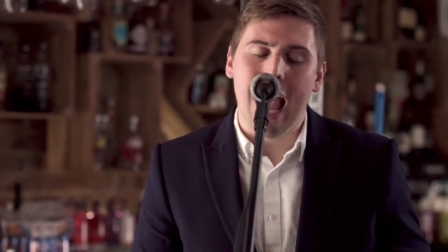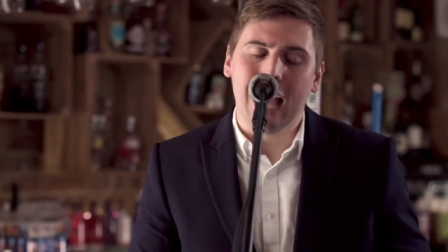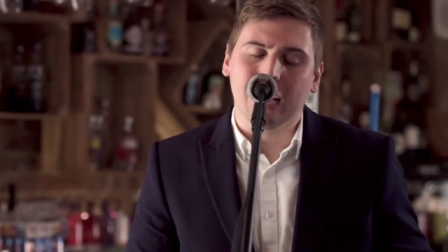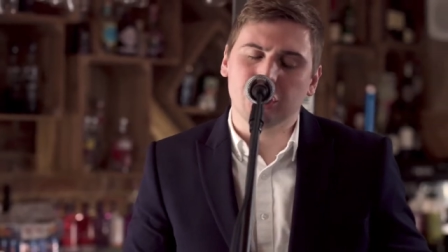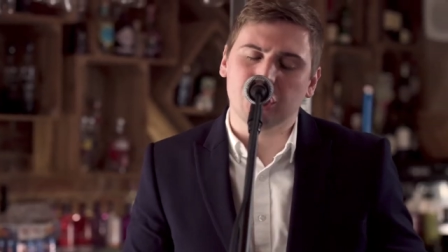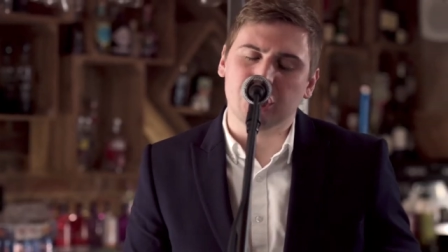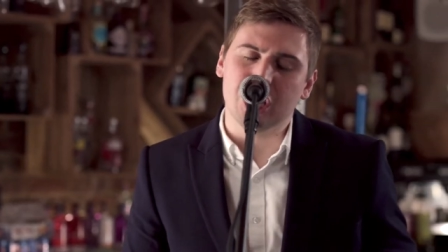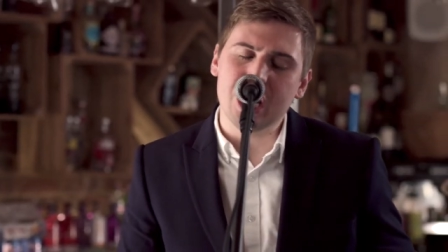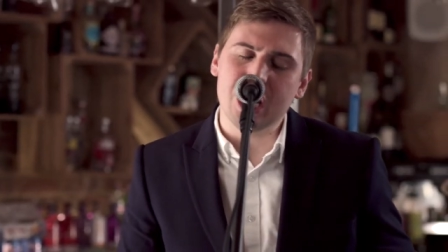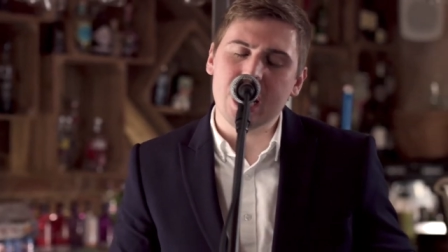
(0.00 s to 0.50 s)

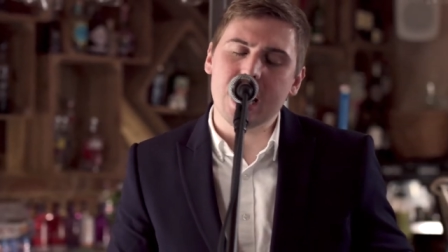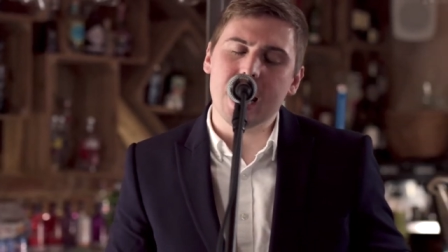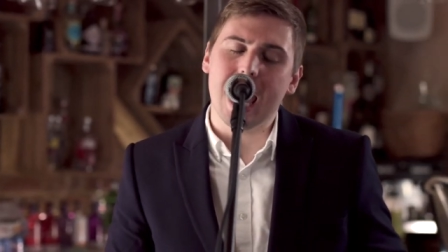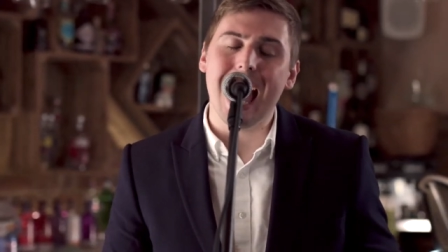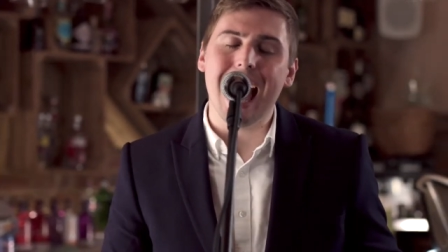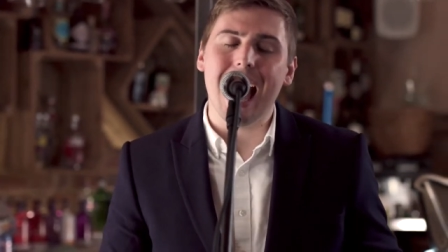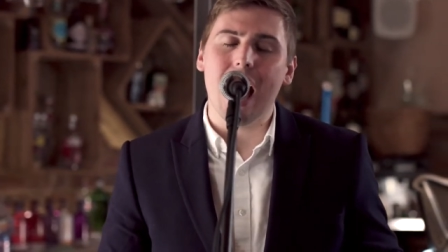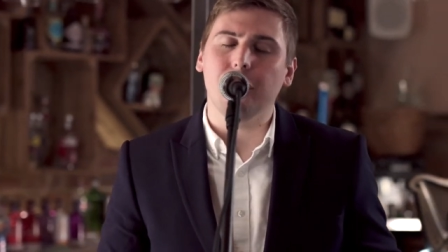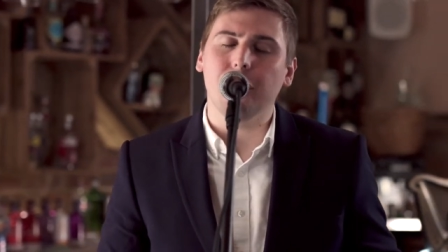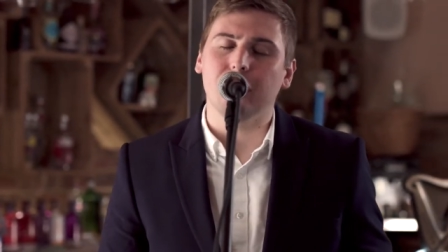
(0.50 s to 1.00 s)
see
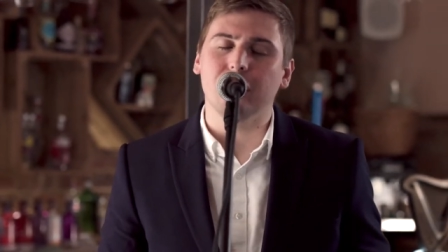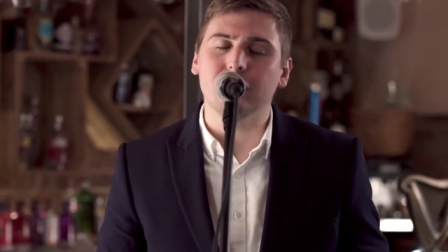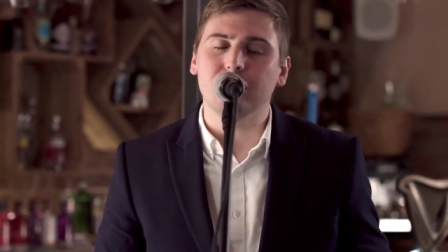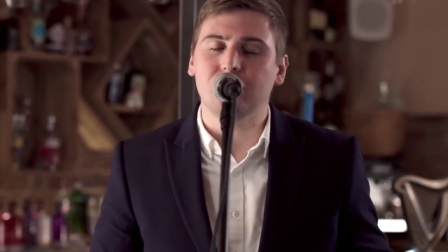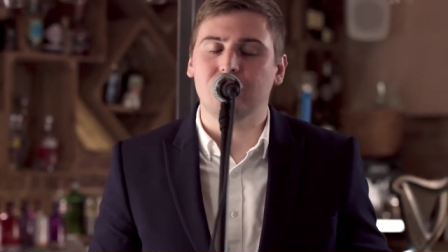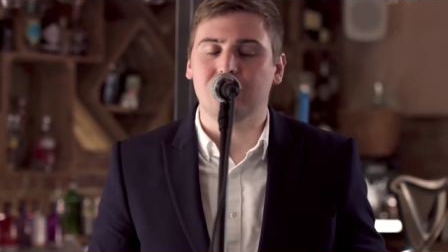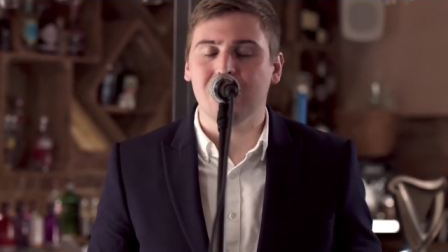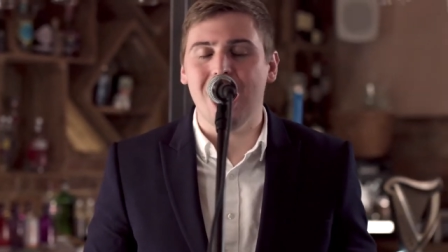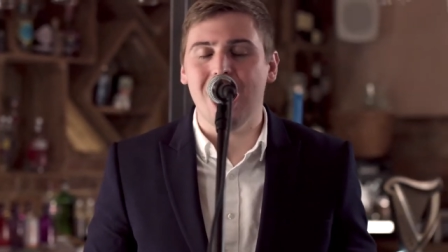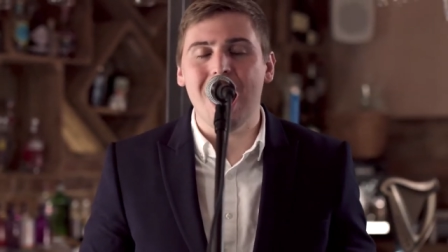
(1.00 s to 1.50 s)
how the
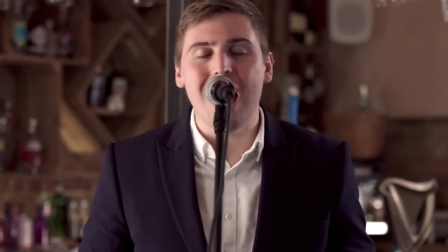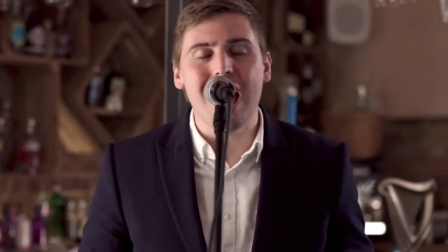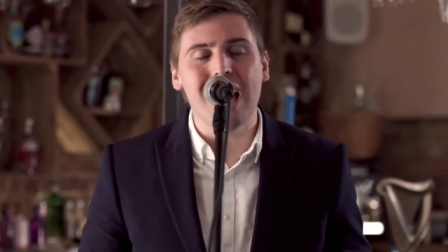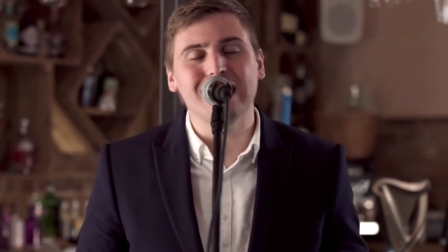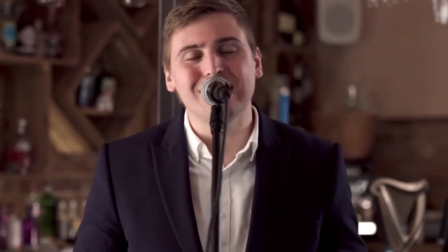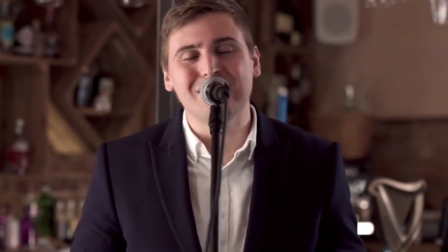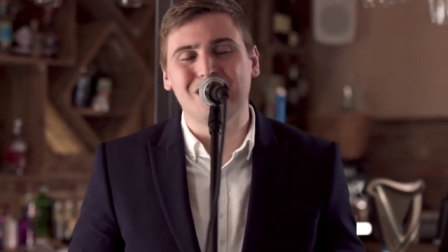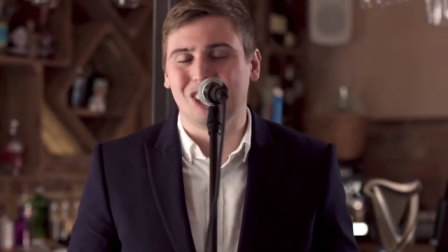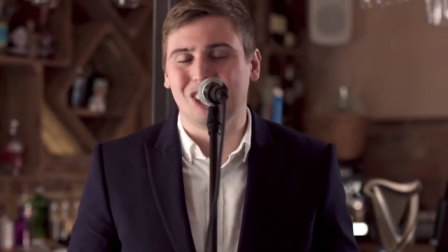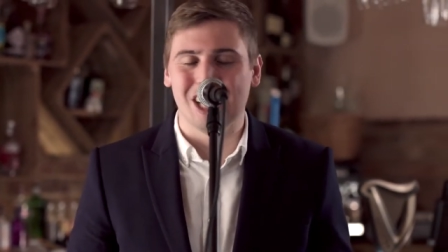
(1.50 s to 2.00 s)

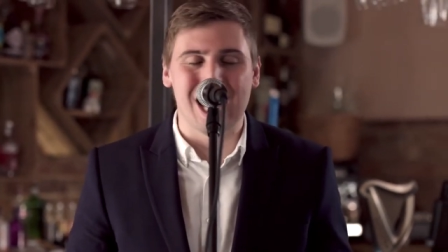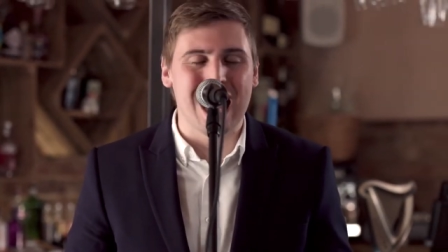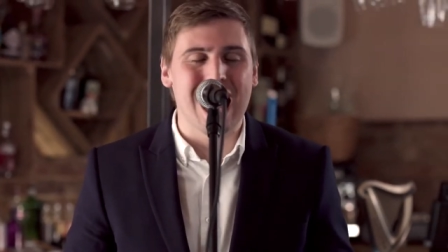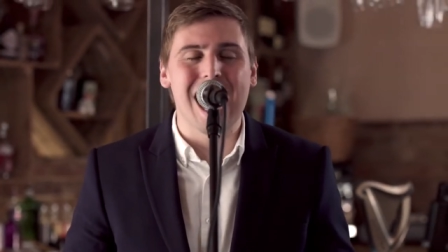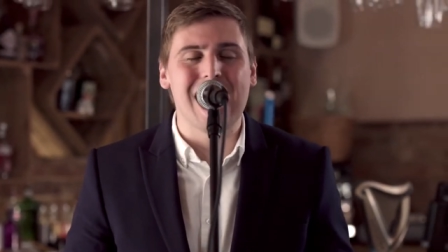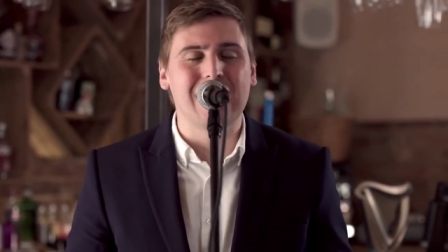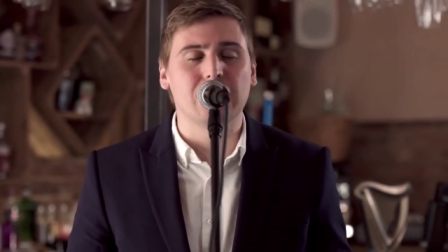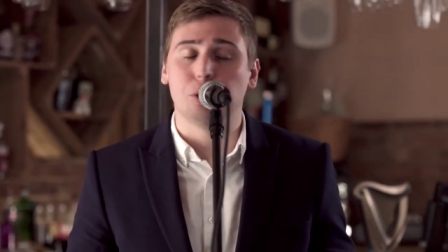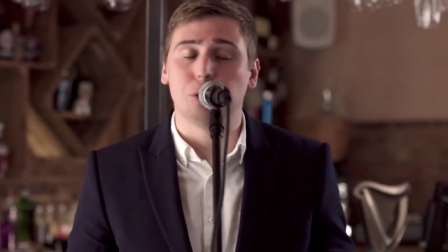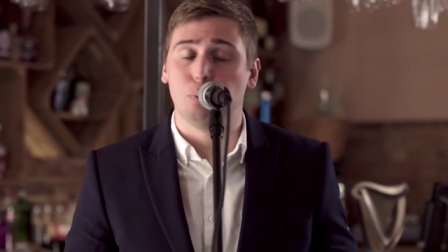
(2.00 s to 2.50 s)
sun
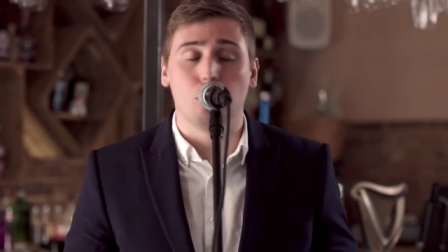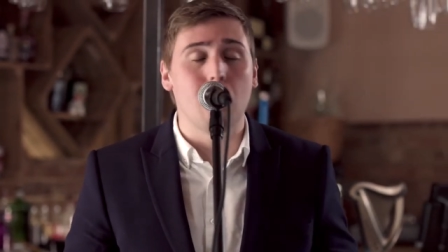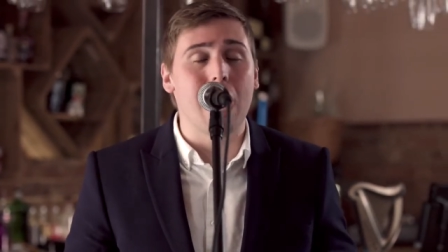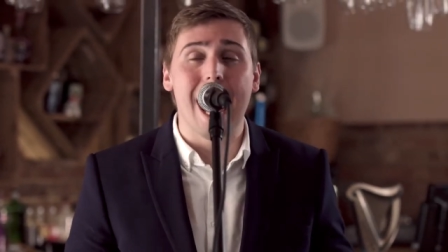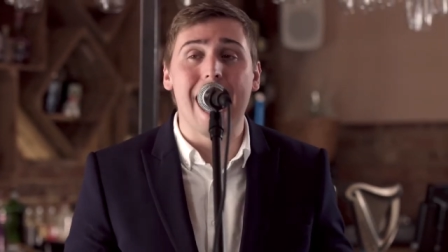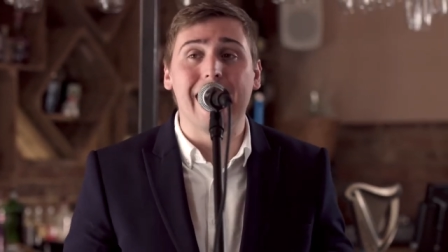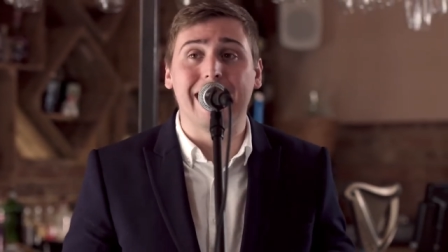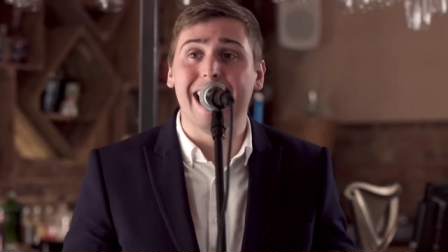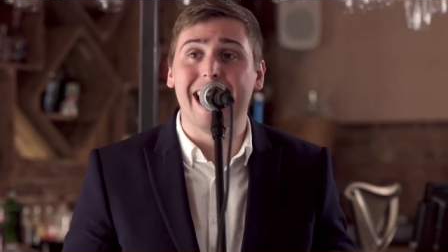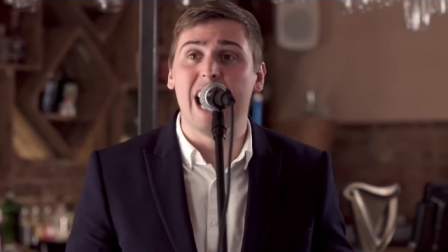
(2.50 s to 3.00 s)
shines
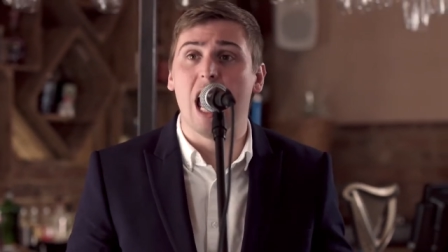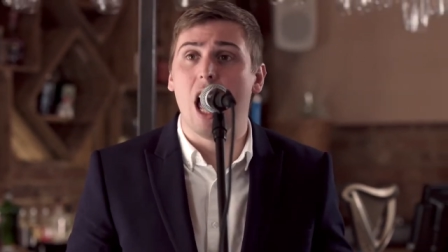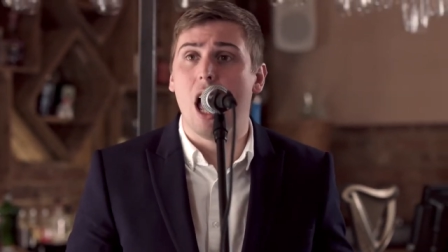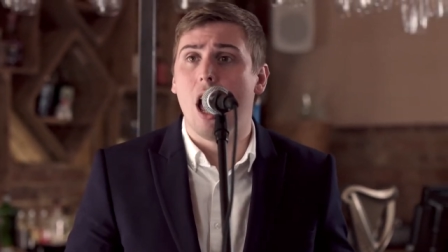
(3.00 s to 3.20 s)
brightly